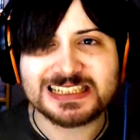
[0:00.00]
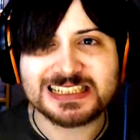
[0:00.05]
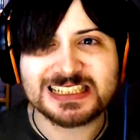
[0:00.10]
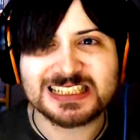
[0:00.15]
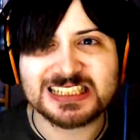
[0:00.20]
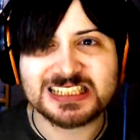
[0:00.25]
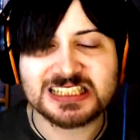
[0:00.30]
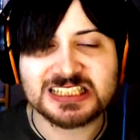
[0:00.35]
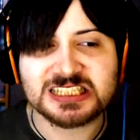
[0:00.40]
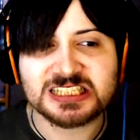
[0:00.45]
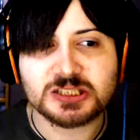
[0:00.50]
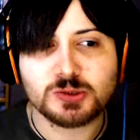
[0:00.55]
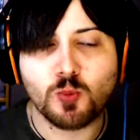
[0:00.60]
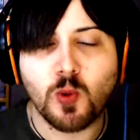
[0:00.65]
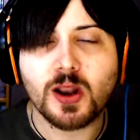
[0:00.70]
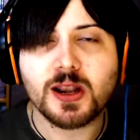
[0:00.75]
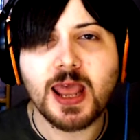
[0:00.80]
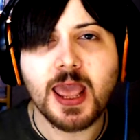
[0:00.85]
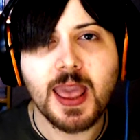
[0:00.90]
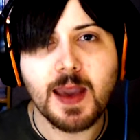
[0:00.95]
It's
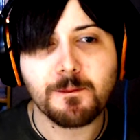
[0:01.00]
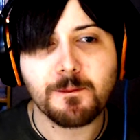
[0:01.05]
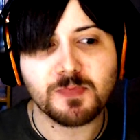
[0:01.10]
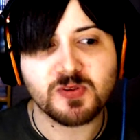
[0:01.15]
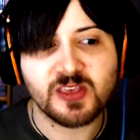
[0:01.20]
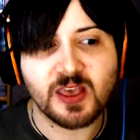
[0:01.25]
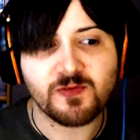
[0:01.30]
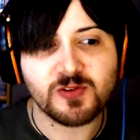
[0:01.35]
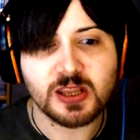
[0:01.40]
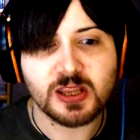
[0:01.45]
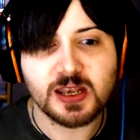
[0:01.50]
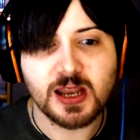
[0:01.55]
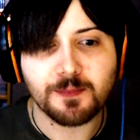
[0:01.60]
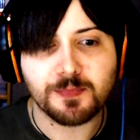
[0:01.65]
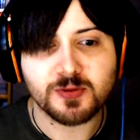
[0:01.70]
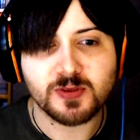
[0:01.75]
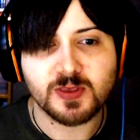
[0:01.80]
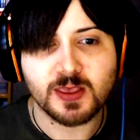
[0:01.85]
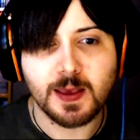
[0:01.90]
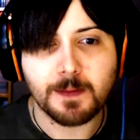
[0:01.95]
1 a.m.,
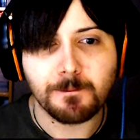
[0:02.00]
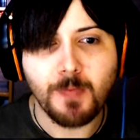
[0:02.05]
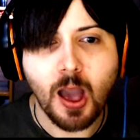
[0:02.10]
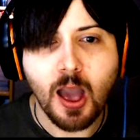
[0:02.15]
79%.